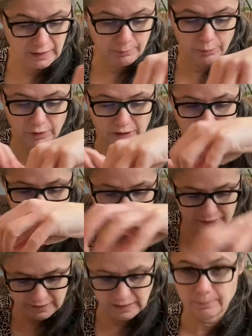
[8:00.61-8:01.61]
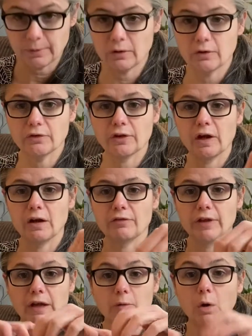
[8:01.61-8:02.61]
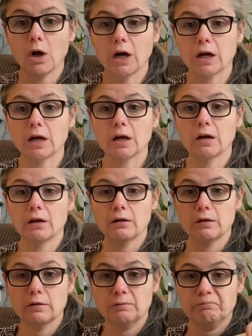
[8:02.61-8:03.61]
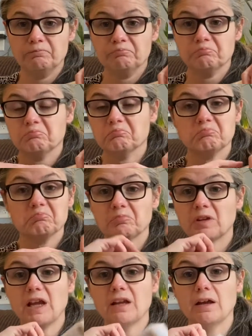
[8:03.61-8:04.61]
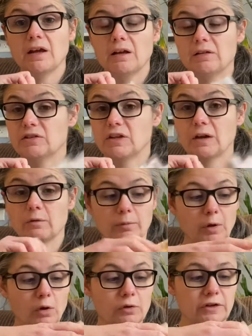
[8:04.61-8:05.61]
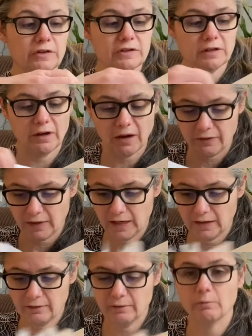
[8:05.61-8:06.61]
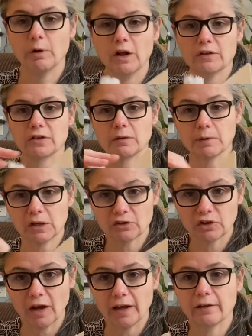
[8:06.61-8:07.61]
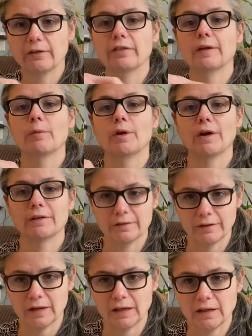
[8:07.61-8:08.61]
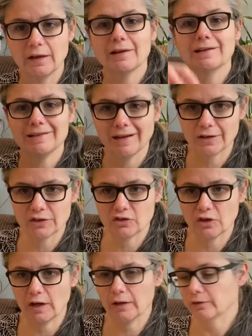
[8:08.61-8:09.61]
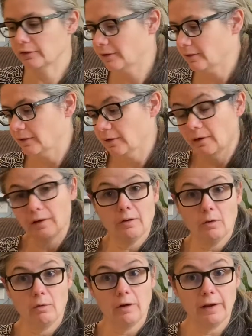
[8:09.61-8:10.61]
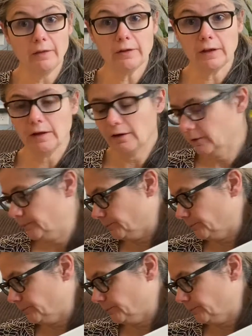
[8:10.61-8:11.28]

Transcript: put in samples of their work. Okay, started with my oldest and then went on to the middle child, then went on to the youngest child. Another year,